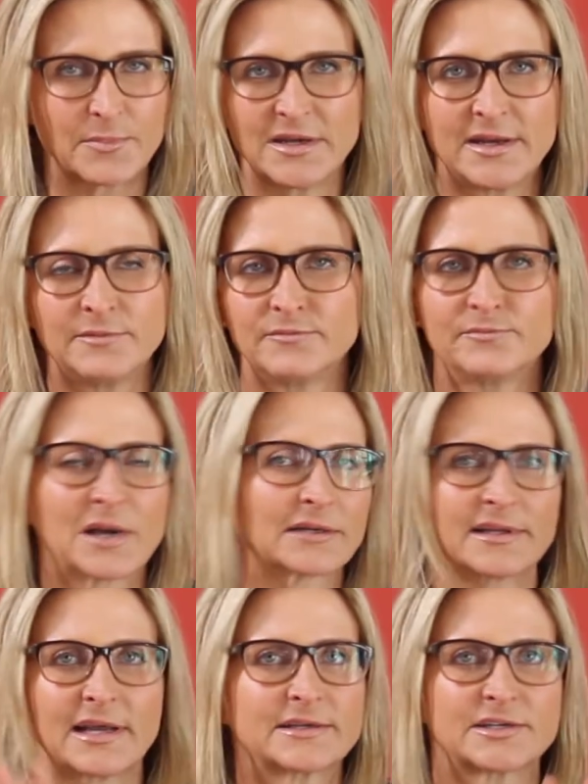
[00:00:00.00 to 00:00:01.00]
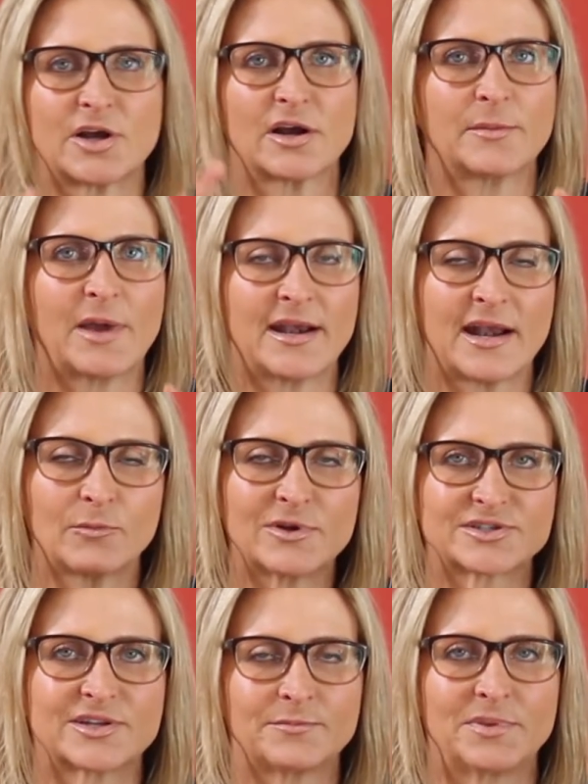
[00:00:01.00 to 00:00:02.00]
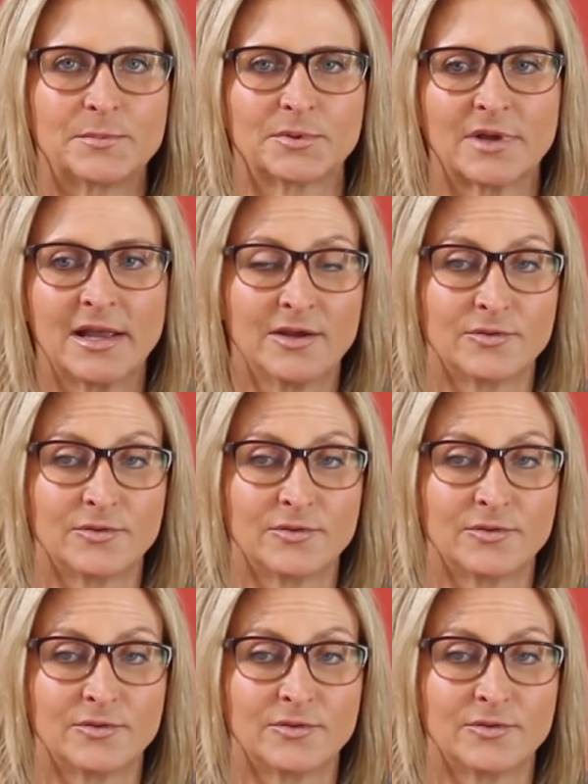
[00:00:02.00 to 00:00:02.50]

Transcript: but he barely got to talk about it, and I wish that people